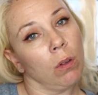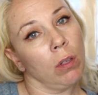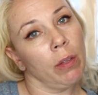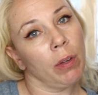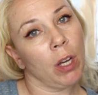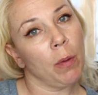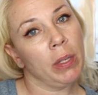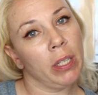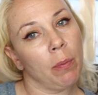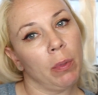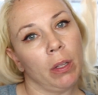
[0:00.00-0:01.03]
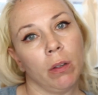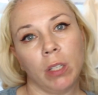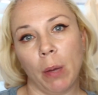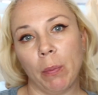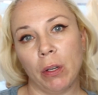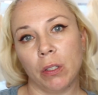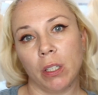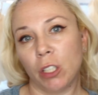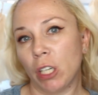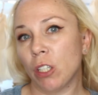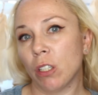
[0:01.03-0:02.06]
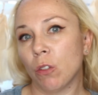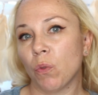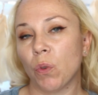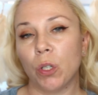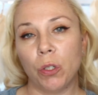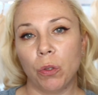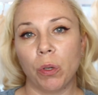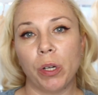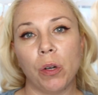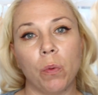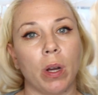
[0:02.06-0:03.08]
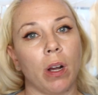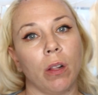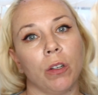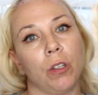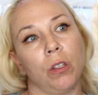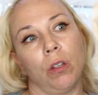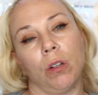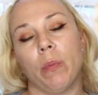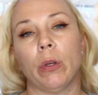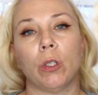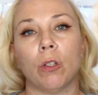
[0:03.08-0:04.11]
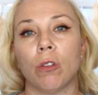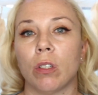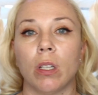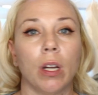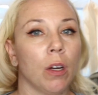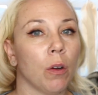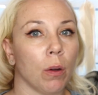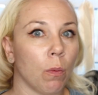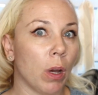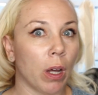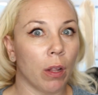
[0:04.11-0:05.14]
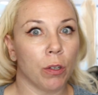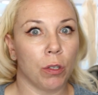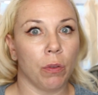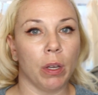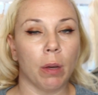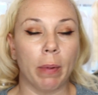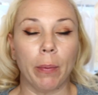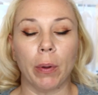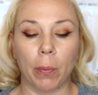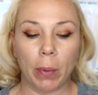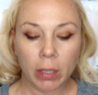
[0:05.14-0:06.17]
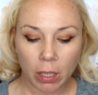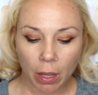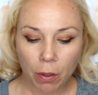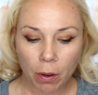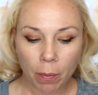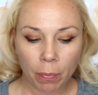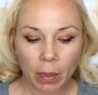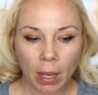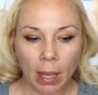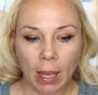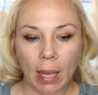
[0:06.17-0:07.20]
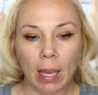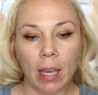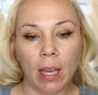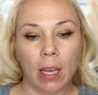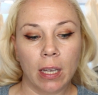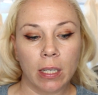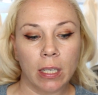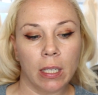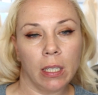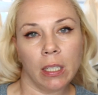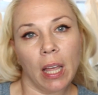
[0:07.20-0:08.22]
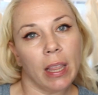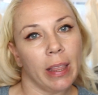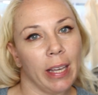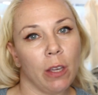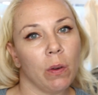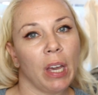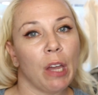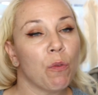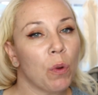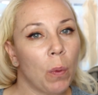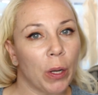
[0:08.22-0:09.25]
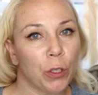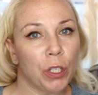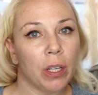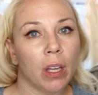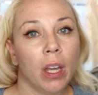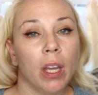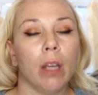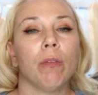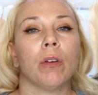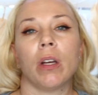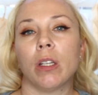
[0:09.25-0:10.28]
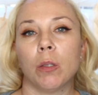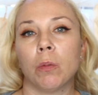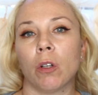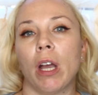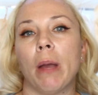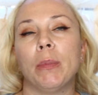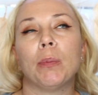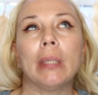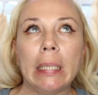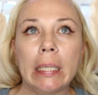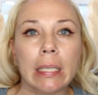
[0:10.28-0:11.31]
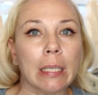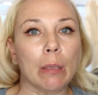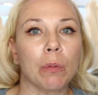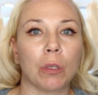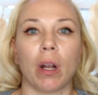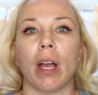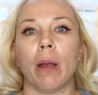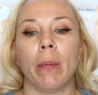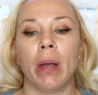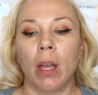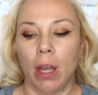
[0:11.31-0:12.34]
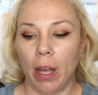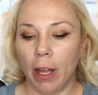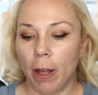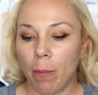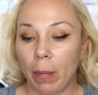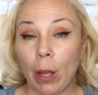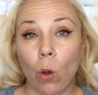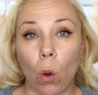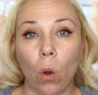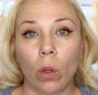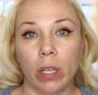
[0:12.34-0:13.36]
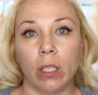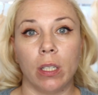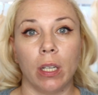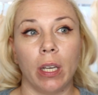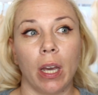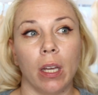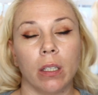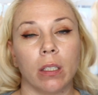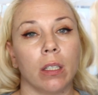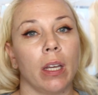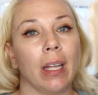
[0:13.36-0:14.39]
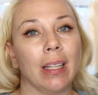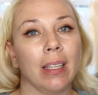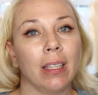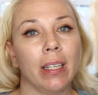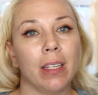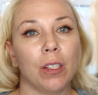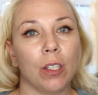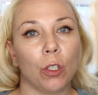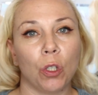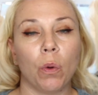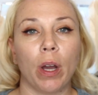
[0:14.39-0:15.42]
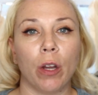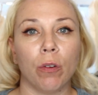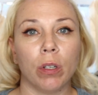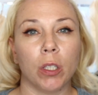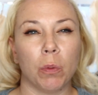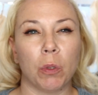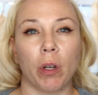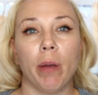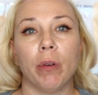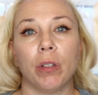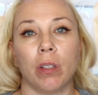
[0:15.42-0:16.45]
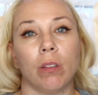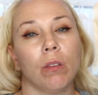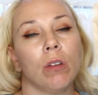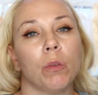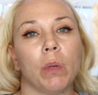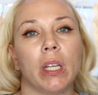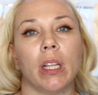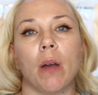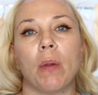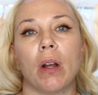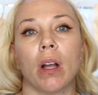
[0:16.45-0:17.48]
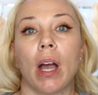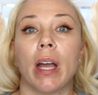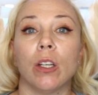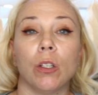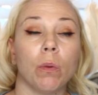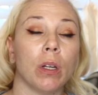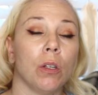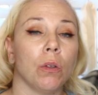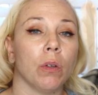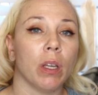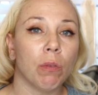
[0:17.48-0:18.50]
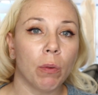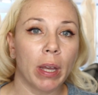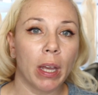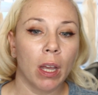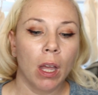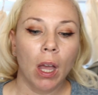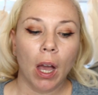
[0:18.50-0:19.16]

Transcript: Or leave a comment down below. Tell me your suggestions for a tutorial, what colors you're most interested in, or what colors you think might work well together. And thank you again for watching. If you're not subscribed, please subscribe. Um, my goal is to get at least to two hundred subscribers. As soon as we hit that mark, I do want to do a giveaway.